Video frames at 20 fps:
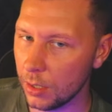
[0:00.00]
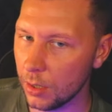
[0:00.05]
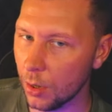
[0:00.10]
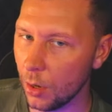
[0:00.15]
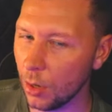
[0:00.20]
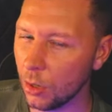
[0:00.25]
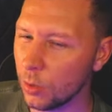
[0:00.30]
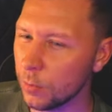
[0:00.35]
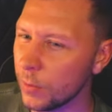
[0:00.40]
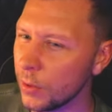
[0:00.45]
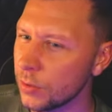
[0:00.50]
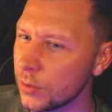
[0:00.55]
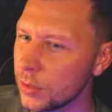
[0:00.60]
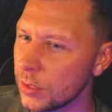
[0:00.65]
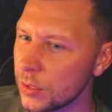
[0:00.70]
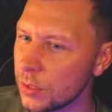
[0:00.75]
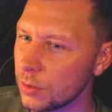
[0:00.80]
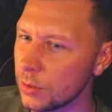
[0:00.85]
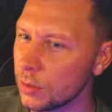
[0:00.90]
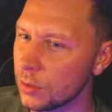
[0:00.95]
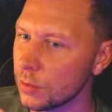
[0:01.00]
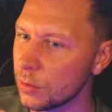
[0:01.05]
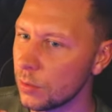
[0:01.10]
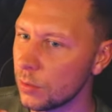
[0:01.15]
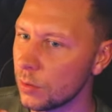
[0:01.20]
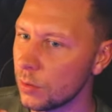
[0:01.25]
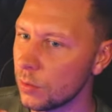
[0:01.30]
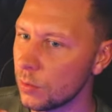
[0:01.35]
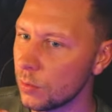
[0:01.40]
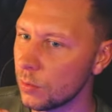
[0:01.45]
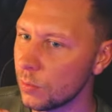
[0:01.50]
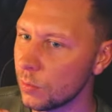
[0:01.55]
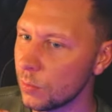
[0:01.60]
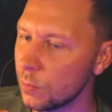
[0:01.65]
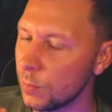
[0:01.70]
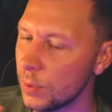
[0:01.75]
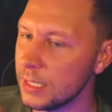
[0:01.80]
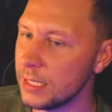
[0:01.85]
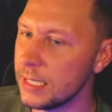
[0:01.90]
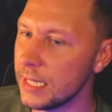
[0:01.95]
almost
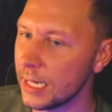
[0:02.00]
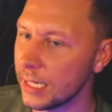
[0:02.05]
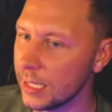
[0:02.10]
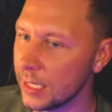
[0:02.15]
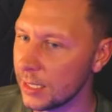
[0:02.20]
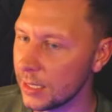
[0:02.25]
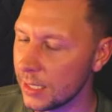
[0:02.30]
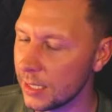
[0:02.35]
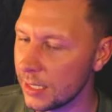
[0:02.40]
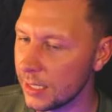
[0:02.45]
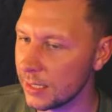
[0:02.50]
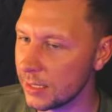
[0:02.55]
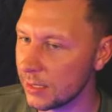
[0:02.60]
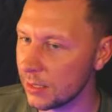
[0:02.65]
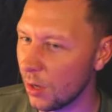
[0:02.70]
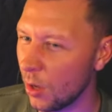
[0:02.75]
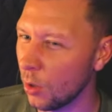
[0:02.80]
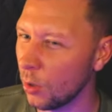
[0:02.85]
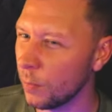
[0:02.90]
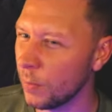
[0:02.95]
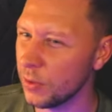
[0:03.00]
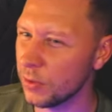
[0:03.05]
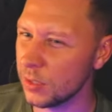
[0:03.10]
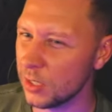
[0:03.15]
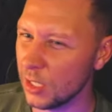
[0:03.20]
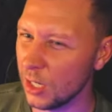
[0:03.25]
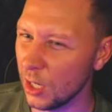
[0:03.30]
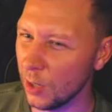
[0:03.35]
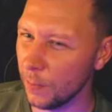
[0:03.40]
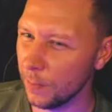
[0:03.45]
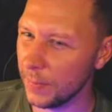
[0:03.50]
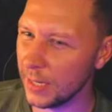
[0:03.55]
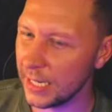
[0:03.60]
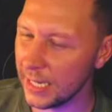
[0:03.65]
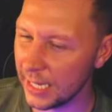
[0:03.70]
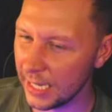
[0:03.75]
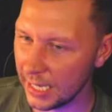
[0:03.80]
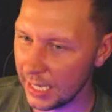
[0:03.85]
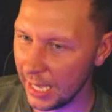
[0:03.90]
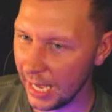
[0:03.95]
ridiculous, almost
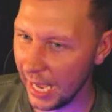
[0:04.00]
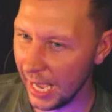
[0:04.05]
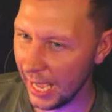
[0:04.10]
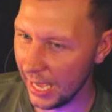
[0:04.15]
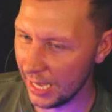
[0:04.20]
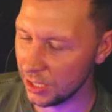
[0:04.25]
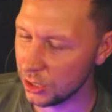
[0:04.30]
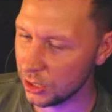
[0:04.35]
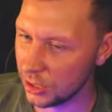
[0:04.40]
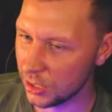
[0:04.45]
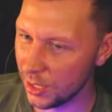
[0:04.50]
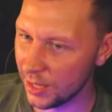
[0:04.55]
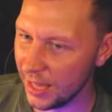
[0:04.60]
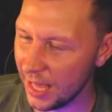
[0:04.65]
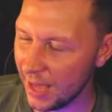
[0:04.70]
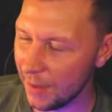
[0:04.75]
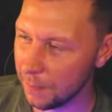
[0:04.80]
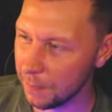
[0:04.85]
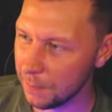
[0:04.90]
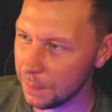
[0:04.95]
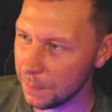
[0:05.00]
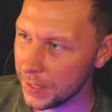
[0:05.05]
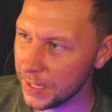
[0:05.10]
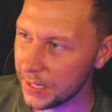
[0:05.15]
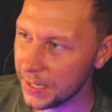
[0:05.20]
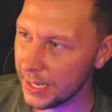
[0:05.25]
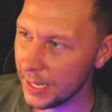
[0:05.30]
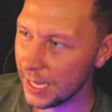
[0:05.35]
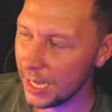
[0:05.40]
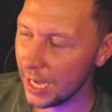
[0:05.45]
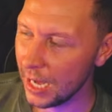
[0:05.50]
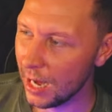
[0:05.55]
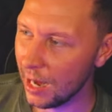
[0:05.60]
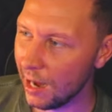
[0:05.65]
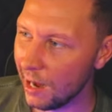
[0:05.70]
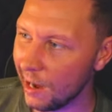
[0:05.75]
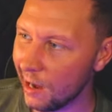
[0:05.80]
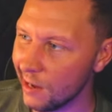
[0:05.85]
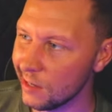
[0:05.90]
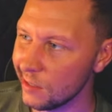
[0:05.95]
comedic edge to them.
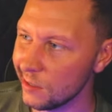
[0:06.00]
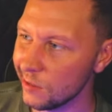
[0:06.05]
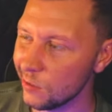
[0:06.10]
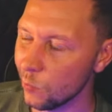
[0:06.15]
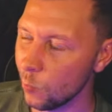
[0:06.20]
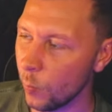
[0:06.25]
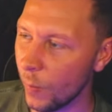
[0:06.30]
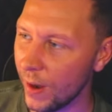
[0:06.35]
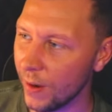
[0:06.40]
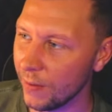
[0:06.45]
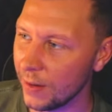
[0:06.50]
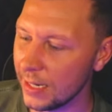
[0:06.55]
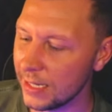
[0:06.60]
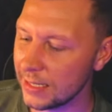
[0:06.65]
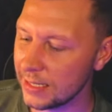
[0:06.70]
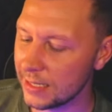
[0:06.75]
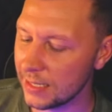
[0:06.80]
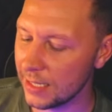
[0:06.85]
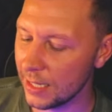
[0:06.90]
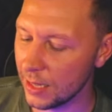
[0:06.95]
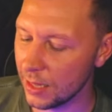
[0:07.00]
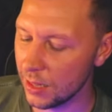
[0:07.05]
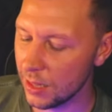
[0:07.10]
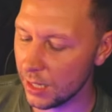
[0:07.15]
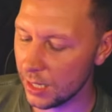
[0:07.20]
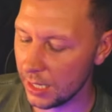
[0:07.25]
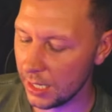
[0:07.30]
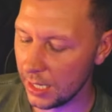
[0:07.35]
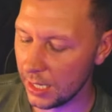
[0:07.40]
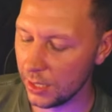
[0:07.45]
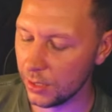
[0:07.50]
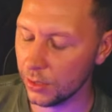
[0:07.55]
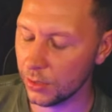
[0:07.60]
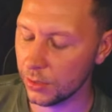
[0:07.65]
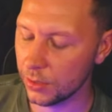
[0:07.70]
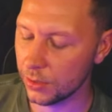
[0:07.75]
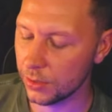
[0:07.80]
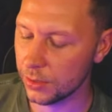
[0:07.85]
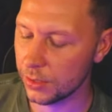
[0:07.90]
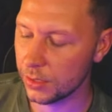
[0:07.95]
Uh, whereas the
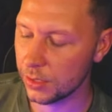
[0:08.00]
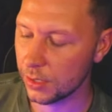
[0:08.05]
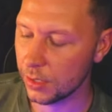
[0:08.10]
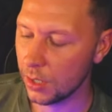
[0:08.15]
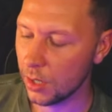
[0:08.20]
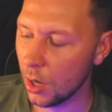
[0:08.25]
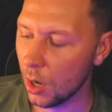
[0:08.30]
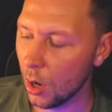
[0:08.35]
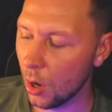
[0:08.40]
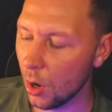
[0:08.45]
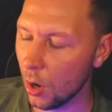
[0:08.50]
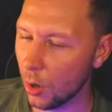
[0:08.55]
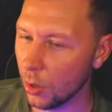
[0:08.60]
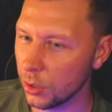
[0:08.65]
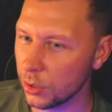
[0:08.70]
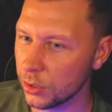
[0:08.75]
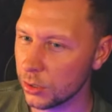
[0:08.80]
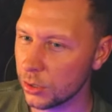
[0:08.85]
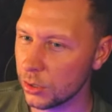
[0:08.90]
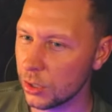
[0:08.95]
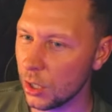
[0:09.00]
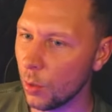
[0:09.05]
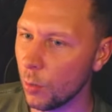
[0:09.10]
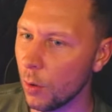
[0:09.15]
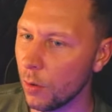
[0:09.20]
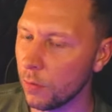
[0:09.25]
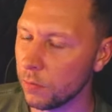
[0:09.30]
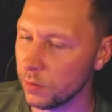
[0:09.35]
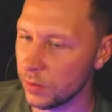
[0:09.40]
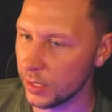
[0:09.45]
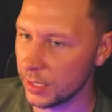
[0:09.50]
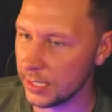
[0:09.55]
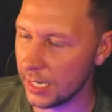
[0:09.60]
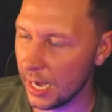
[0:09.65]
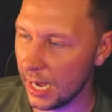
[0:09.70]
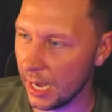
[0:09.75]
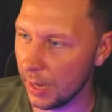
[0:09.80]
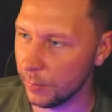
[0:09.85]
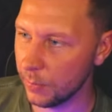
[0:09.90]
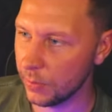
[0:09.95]
kills are so over the
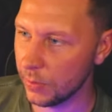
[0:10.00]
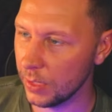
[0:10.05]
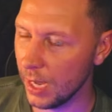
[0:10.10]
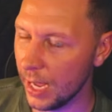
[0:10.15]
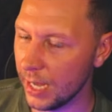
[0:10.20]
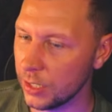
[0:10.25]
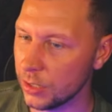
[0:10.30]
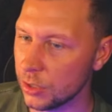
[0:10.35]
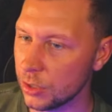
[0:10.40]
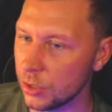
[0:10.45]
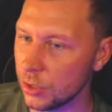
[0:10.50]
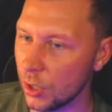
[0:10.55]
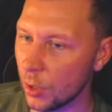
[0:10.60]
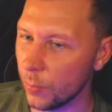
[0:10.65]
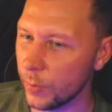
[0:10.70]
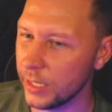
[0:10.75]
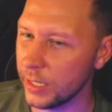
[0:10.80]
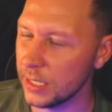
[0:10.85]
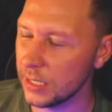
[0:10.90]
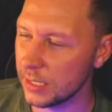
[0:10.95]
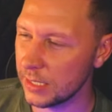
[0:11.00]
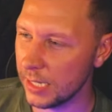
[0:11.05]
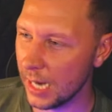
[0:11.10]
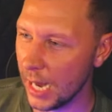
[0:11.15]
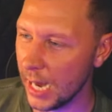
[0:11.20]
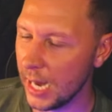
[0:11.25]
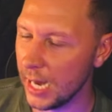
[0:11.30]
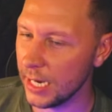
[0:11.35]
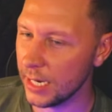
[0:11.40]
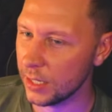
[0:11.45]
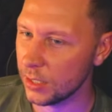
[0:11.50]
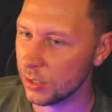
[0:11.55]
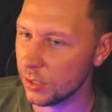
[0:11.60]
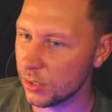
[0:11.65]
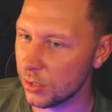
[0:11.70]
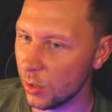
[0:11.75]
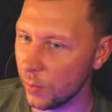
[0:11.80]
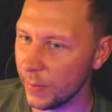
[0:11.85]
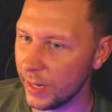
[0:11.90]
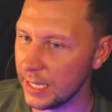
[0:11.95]
top and so insane in
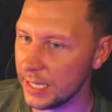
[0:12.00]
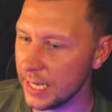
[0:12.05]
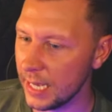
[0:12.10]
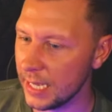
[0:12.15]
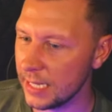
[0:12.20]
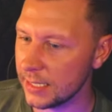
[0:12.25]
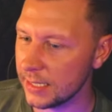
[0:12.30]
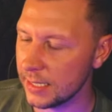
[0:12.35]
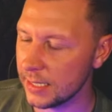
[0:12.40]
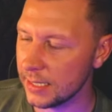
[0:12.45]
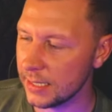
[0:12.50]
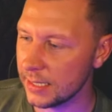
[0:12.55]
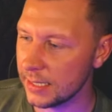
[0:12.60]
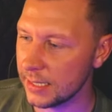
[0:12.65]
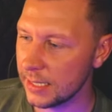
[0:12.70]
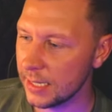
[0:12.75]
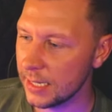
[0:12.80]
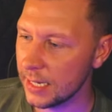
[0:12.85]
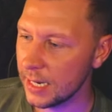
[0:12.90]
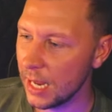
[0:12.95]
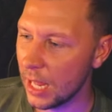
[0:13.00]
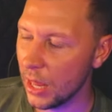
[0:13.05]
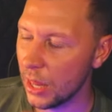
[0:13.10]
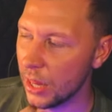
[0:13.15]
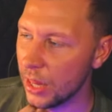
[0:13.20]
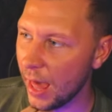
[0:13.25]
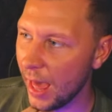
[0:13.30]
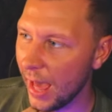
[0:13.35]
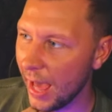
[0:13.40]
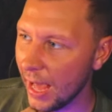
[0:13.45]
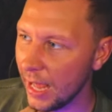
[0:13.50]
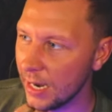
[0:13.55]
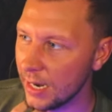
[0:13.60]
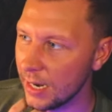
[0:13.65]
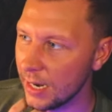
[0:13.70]
so many cases that